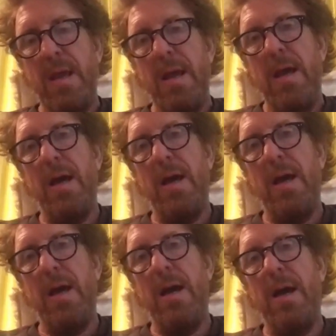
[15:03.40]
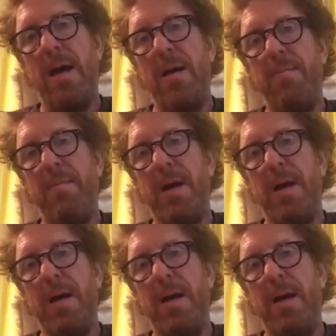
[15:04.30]

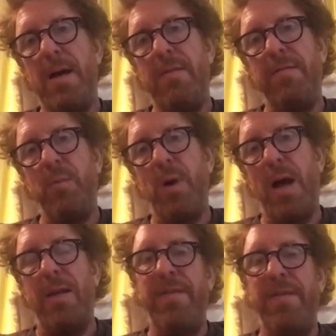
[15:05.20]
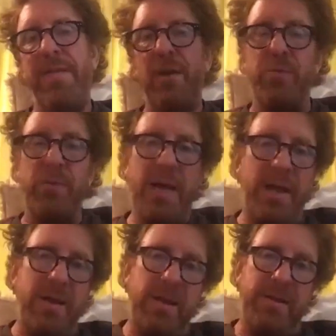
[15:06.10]
It feels really
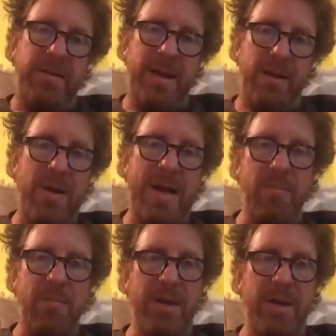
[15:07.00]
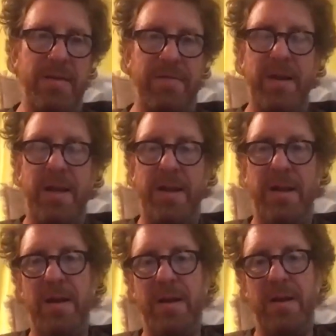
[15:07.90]
incredibly different in that